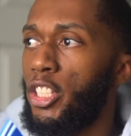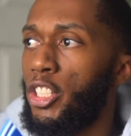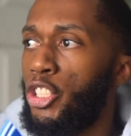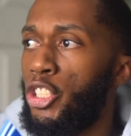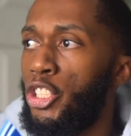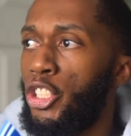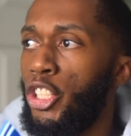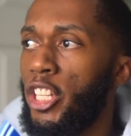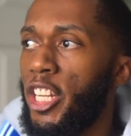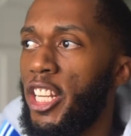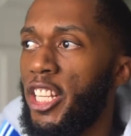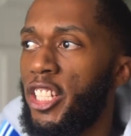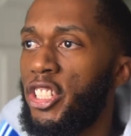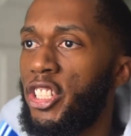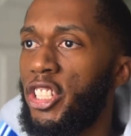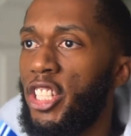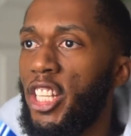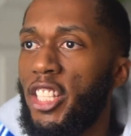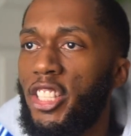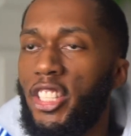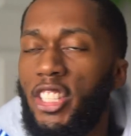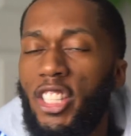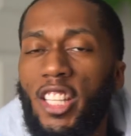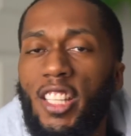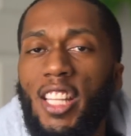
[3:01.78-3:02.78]
should
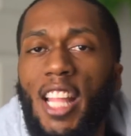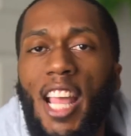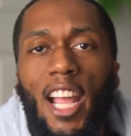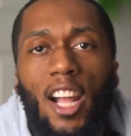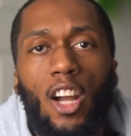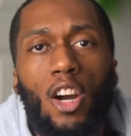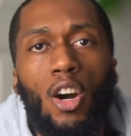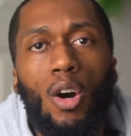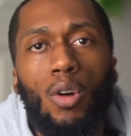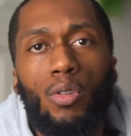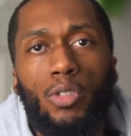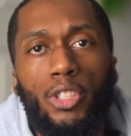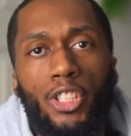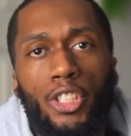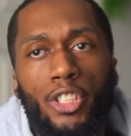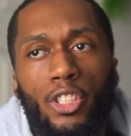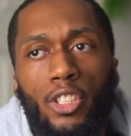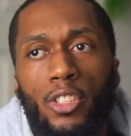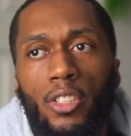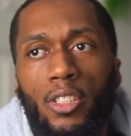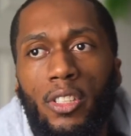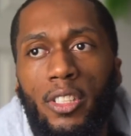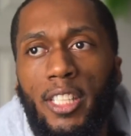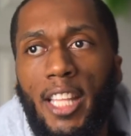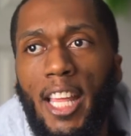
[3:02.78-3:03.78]
exist in that culture
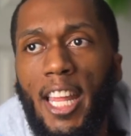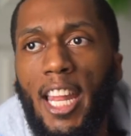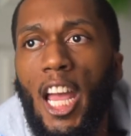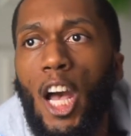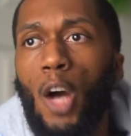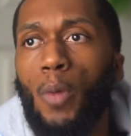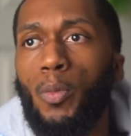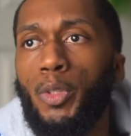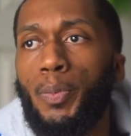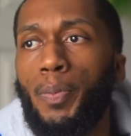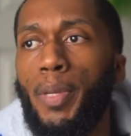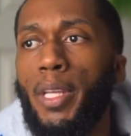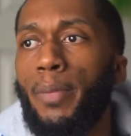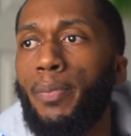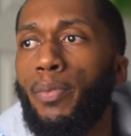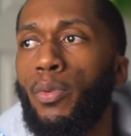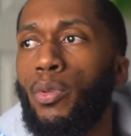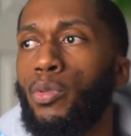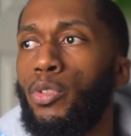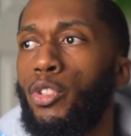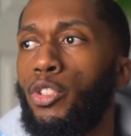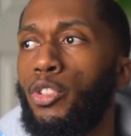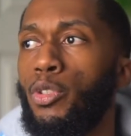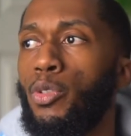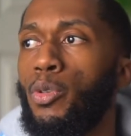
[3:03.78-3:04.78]
that helps people
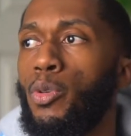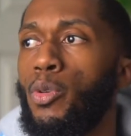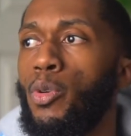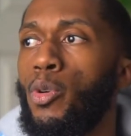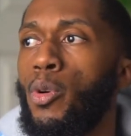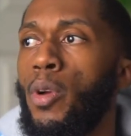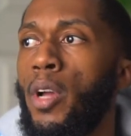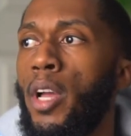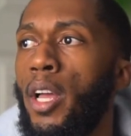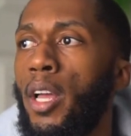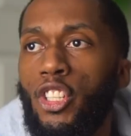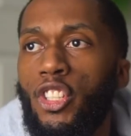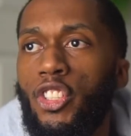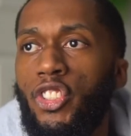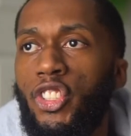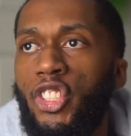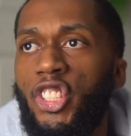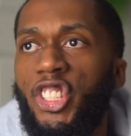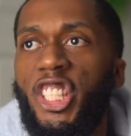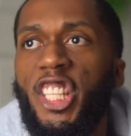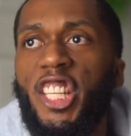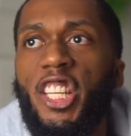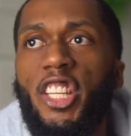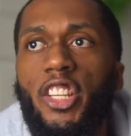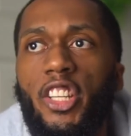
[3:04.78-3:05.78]
to
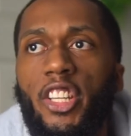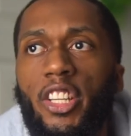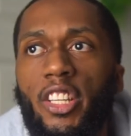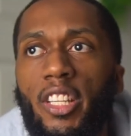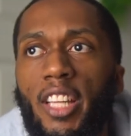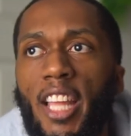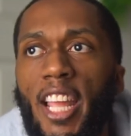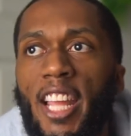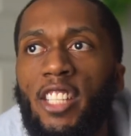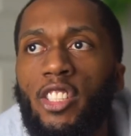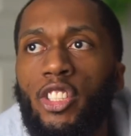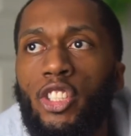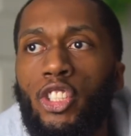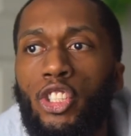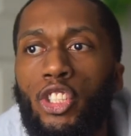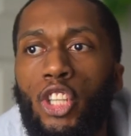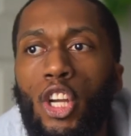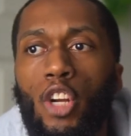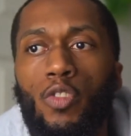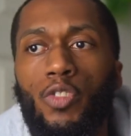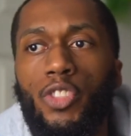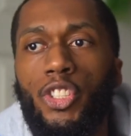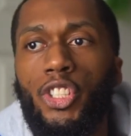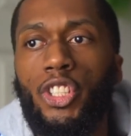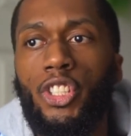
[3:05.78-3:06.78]
seek and
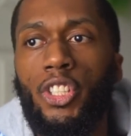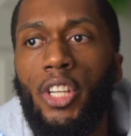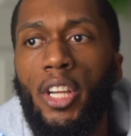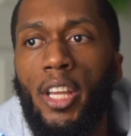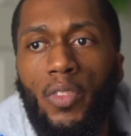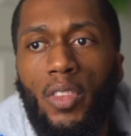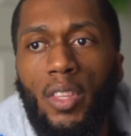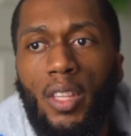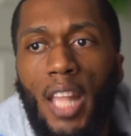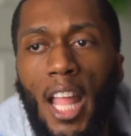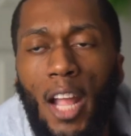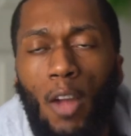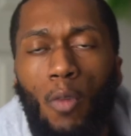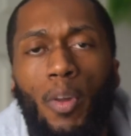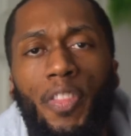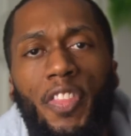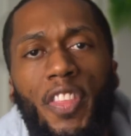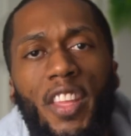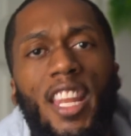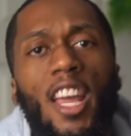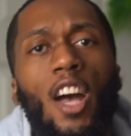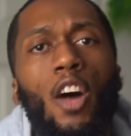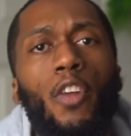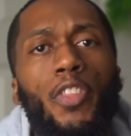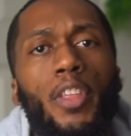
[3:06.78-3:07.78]
search, like within
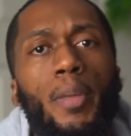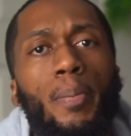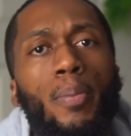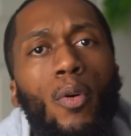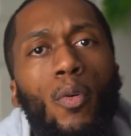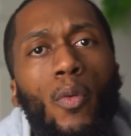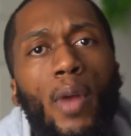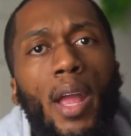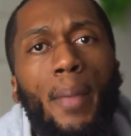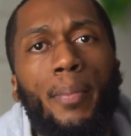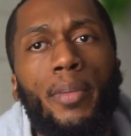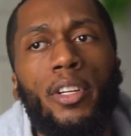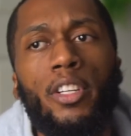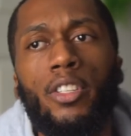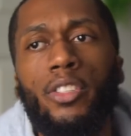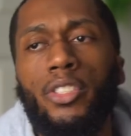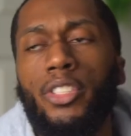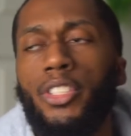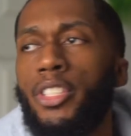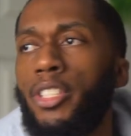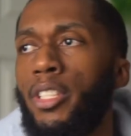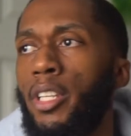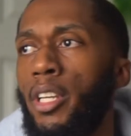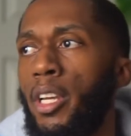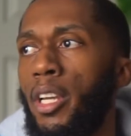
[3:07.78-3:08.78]
healthy
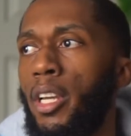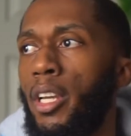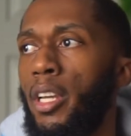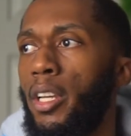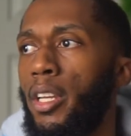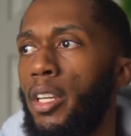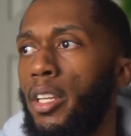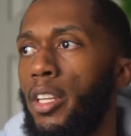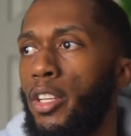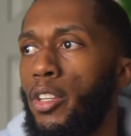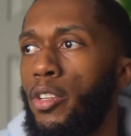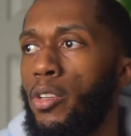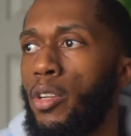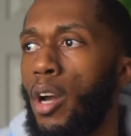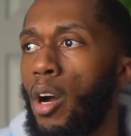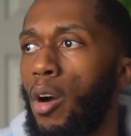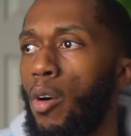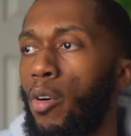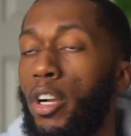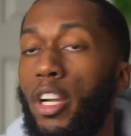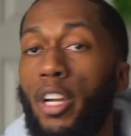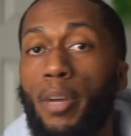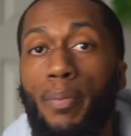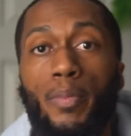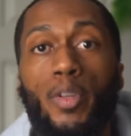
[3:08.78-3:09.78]
parameters. You know,
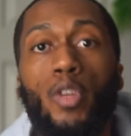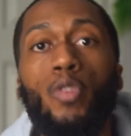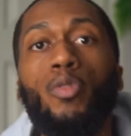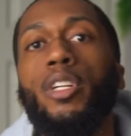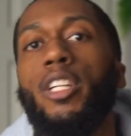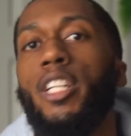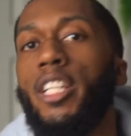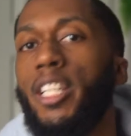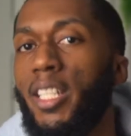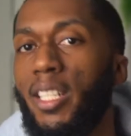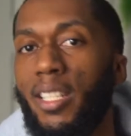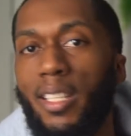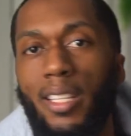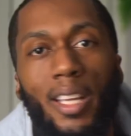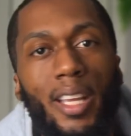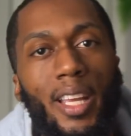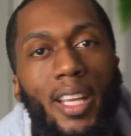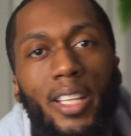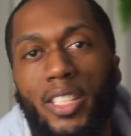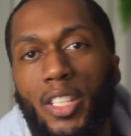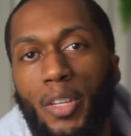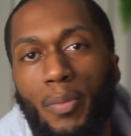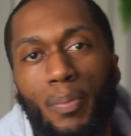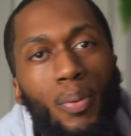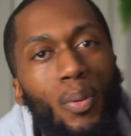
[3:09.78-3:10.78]
community
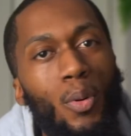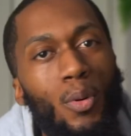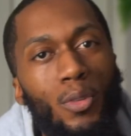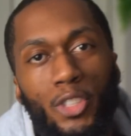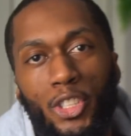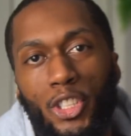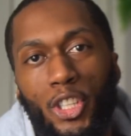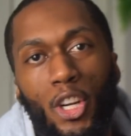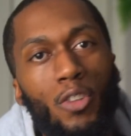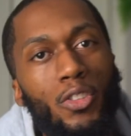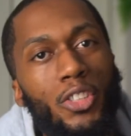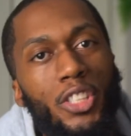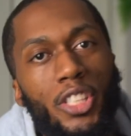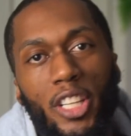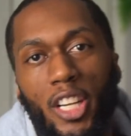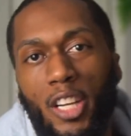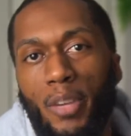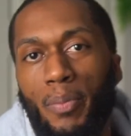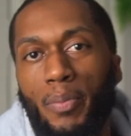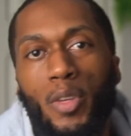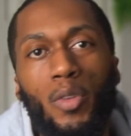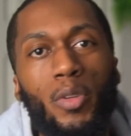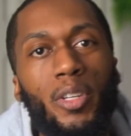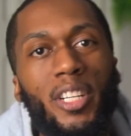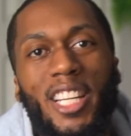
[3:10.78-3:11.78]
is important. Church and
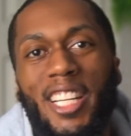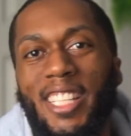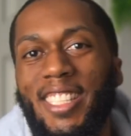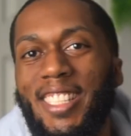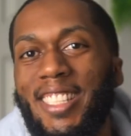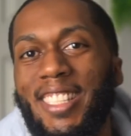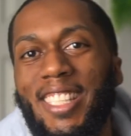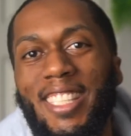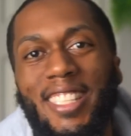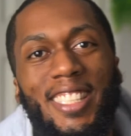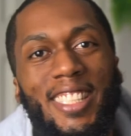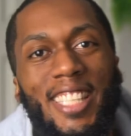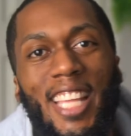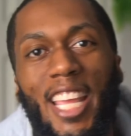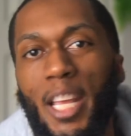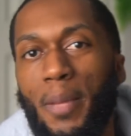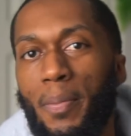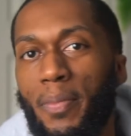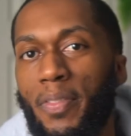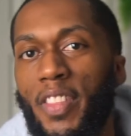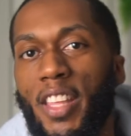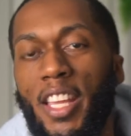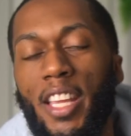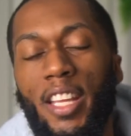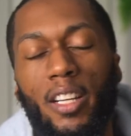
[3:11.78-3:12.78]
community, it's the same
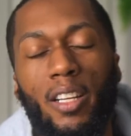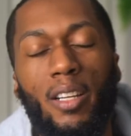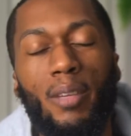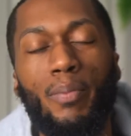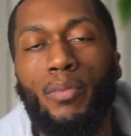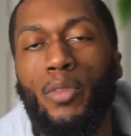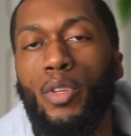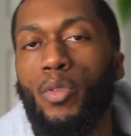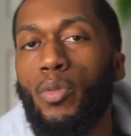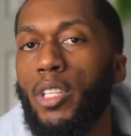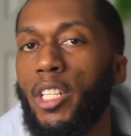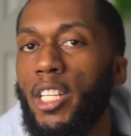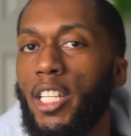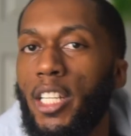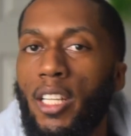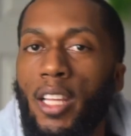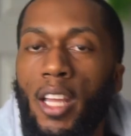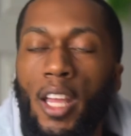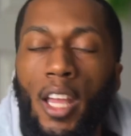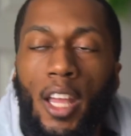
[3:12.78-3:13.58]
thing. Community,